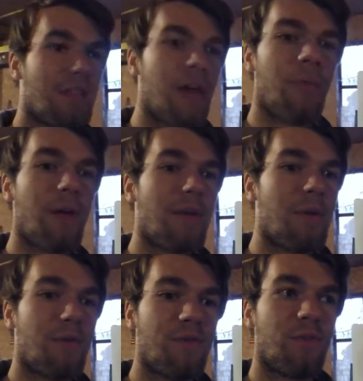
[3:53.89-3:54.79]
That way,
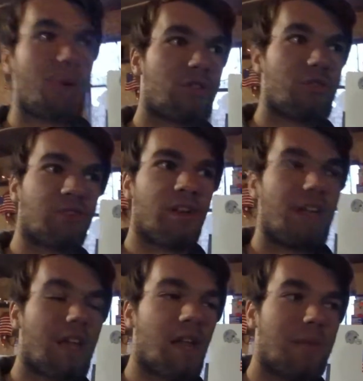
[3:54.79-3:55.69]
when fuel pressure is going to
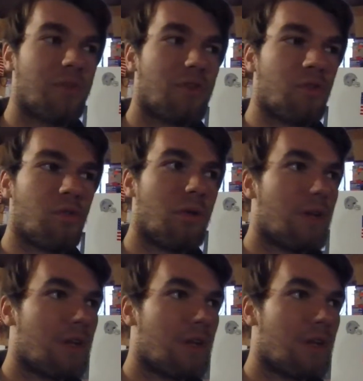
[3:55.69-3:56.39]
get up to